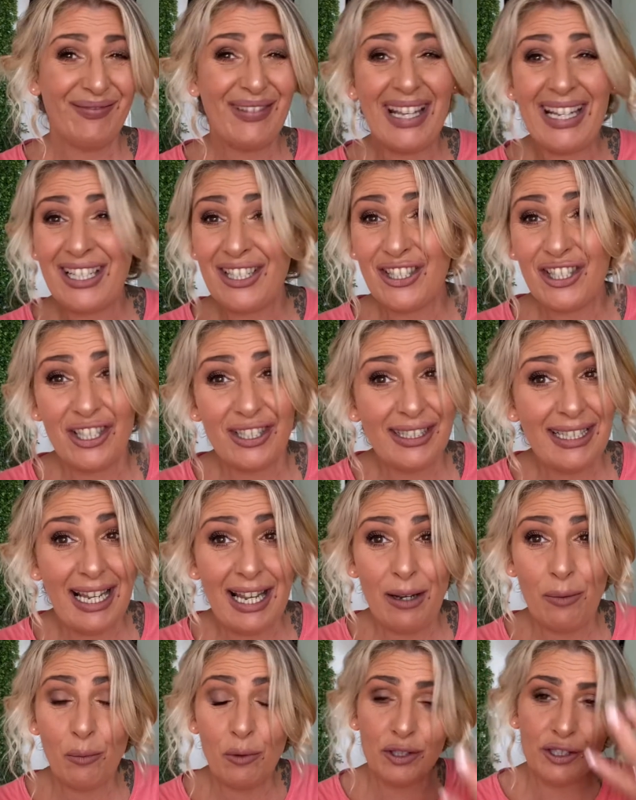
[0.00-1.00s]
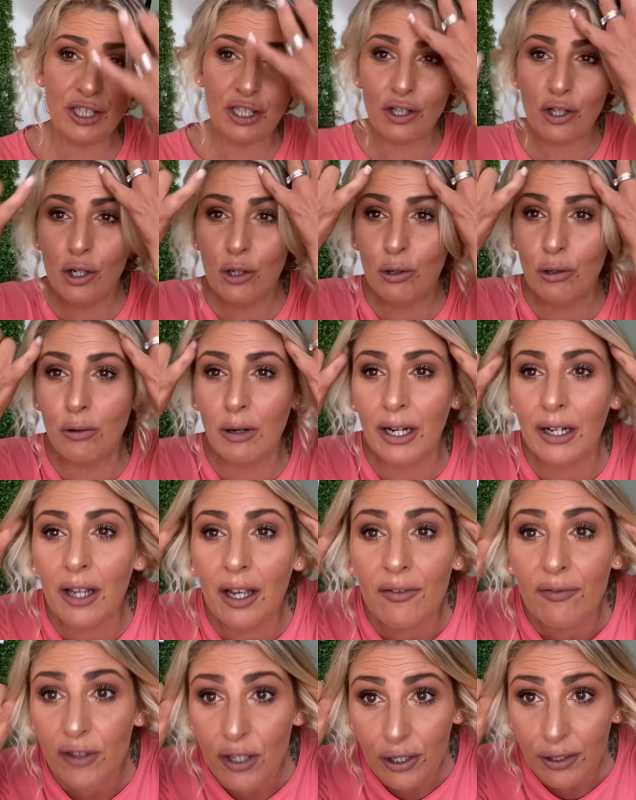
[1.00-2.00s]
It wasn't cool. And
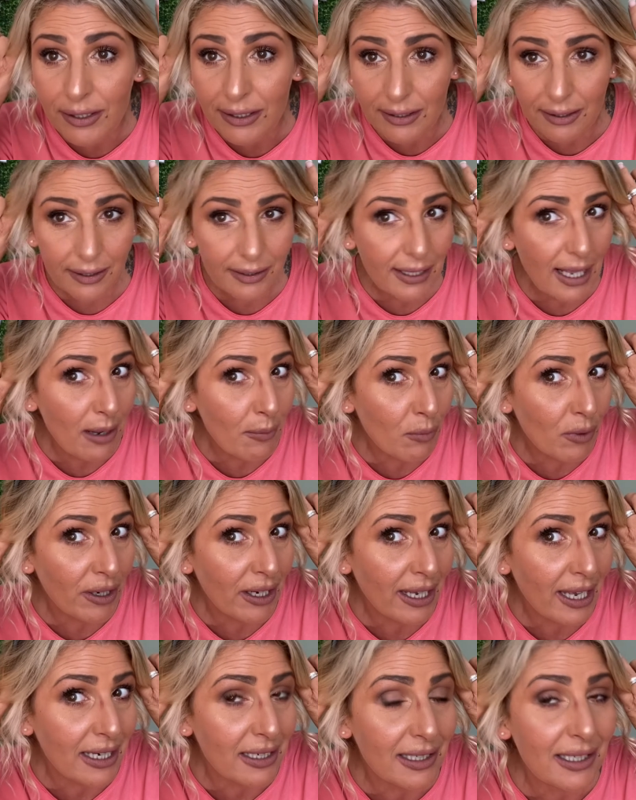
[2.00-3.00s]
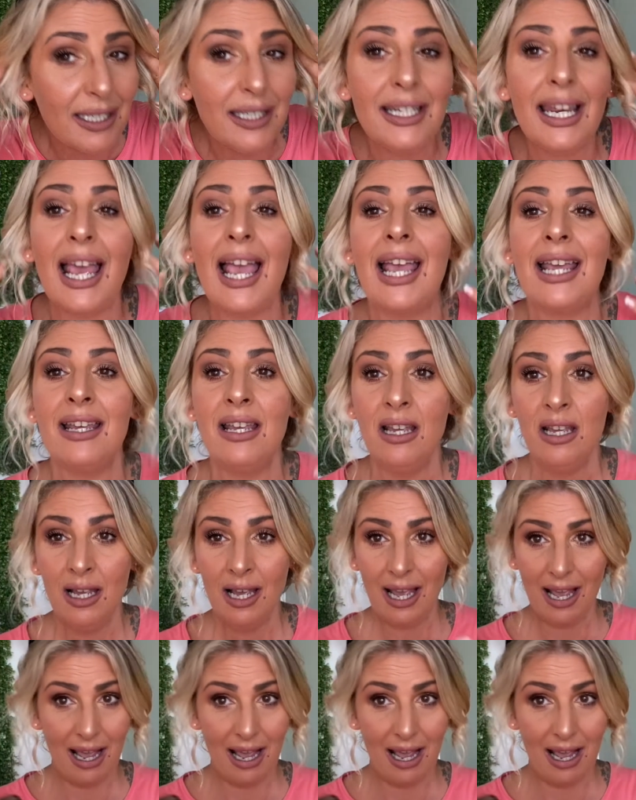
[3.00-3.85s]
I've used the same one again today.